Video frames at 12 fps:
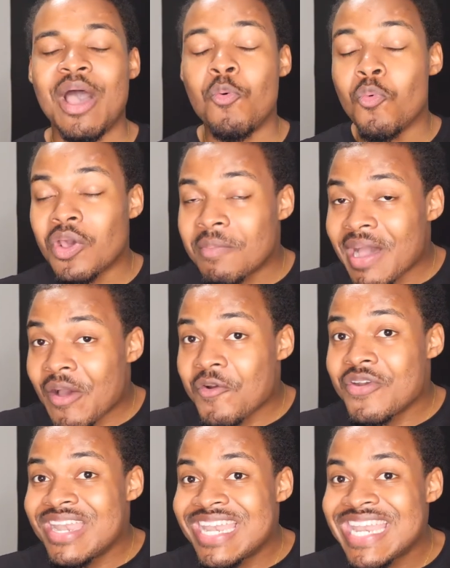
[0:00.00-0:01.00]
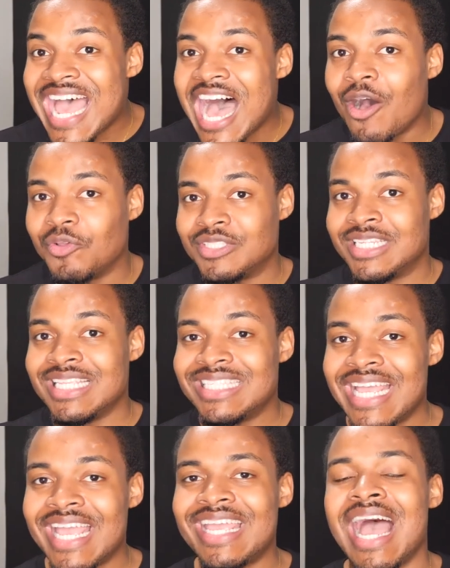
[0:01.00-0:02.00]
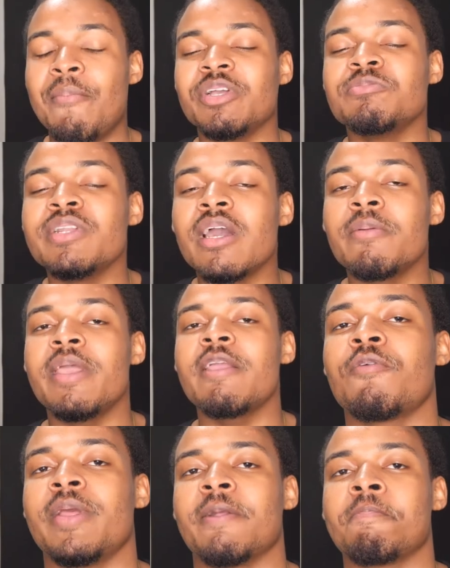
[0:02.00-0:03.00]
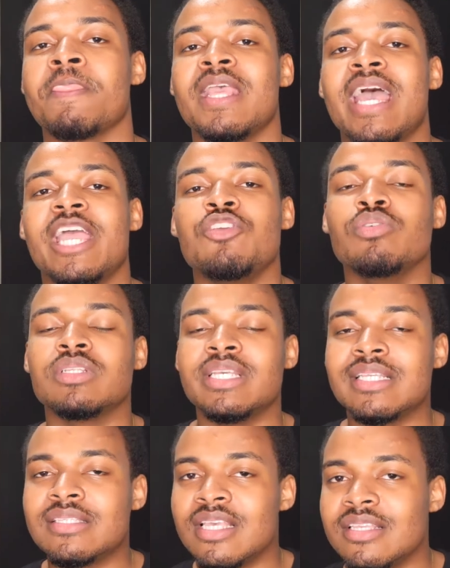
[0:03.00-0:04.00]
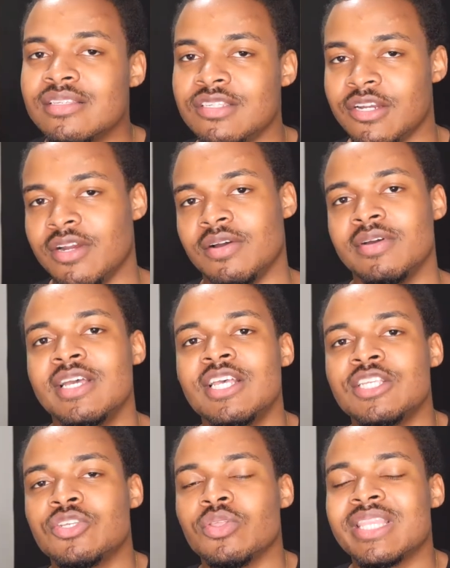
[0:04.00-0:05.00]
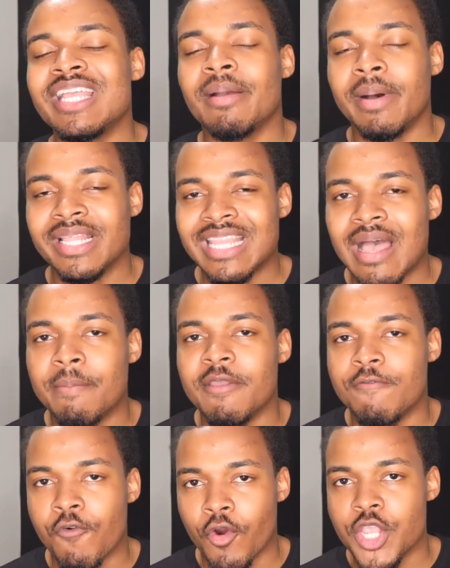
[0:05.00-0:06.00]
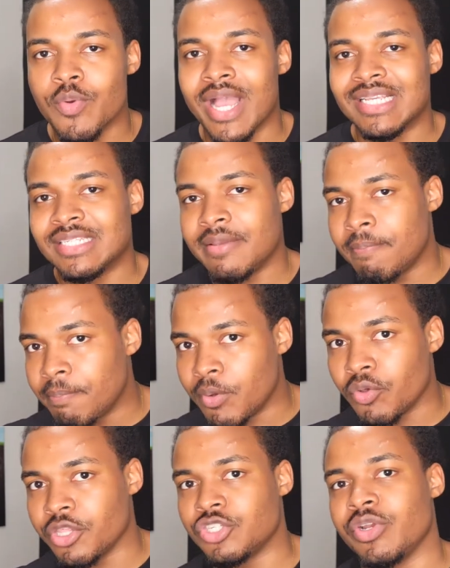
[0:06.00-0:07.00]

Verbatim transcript: What about now, today? How much money am I gonna from it? And usually it's zero. So think about that before you actually pull the